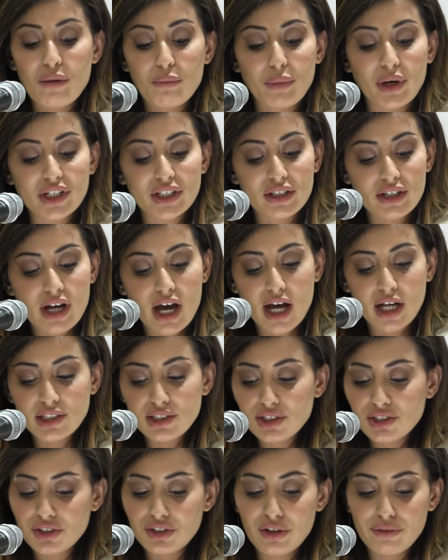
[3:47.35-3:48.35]
but
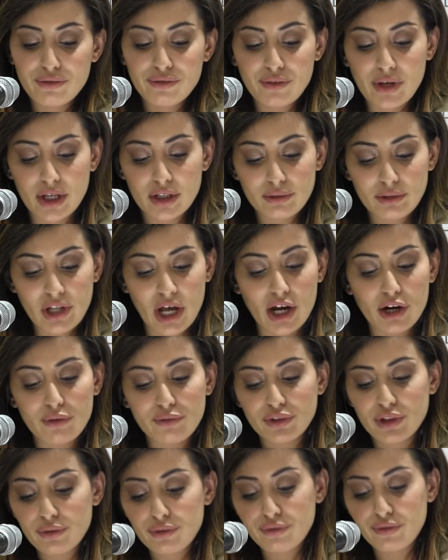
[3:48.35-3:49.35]
not
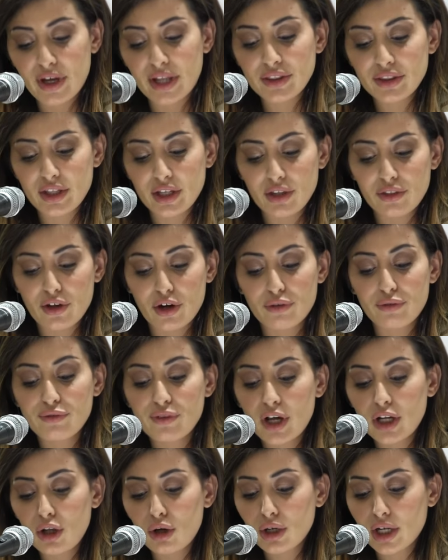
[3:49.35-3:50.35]
of defending their
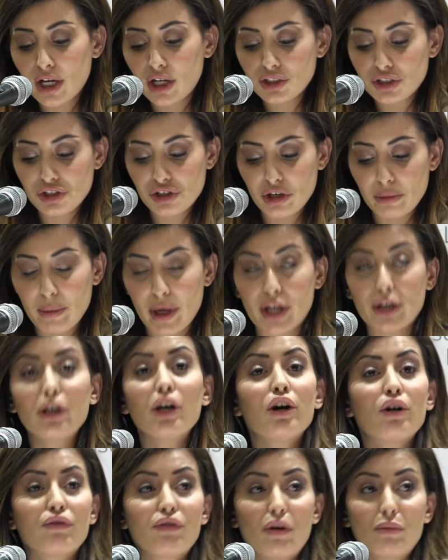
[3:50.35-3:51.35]
fellow
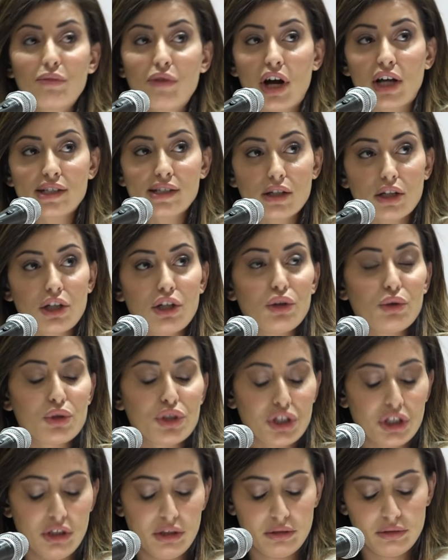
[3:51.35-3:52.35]
countrymen from
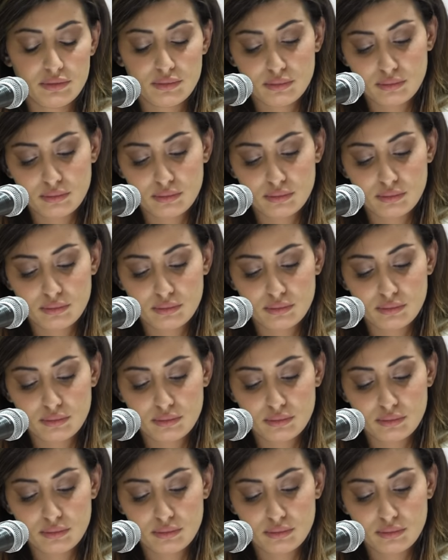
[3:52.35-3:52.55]
prosecution.